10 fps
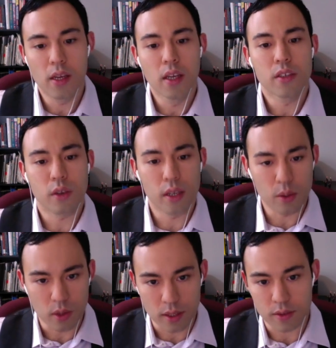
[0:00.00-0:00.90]
So
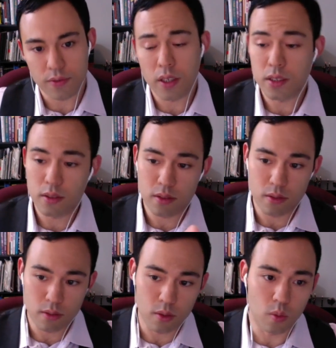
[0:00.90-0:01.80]
anyways, functions
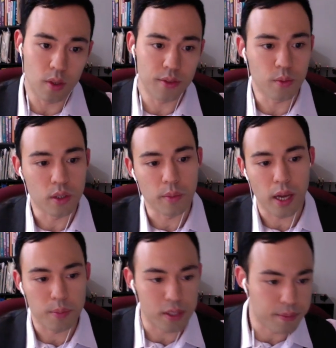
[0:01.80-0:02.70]
do a one-to-one
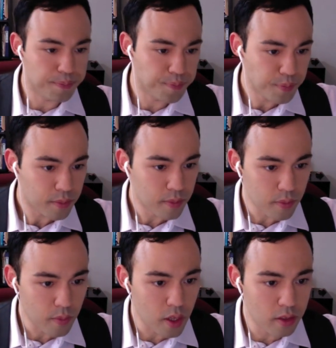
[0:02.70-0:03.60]
mapping.
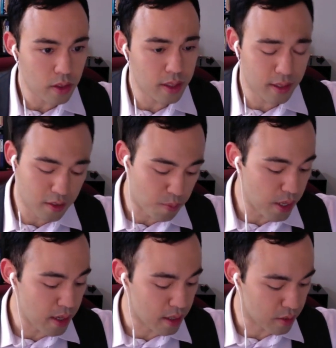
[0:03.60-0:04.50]
So let's see if
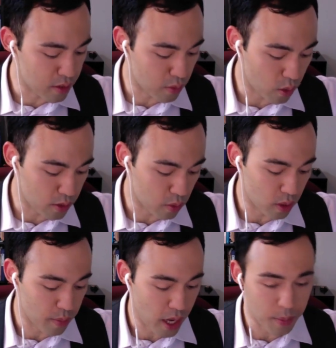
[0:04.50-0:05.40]
B gives us a
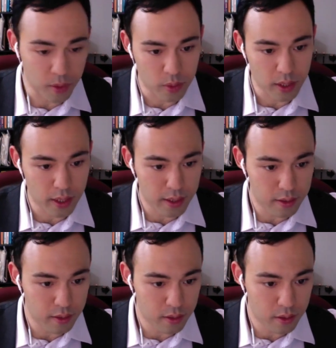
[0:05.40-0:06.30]
one-to-one mapping. We got
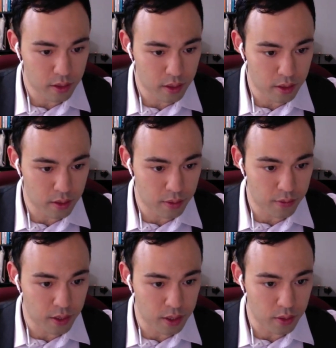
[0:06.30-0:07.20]

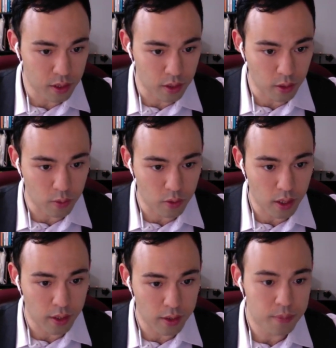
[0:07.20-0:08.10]
funny looking curve
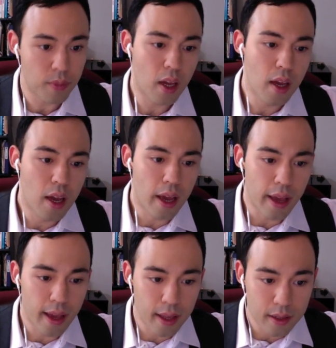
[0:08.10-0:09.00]
right here.
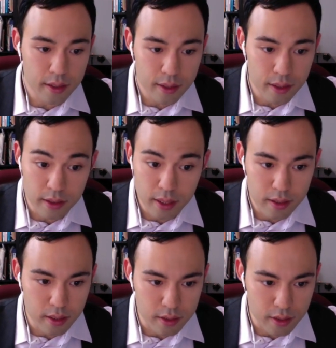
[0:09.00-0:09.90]
And indeed it
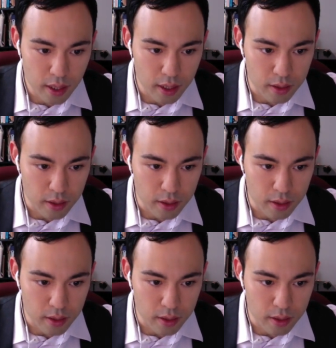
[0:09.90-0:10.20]
does not.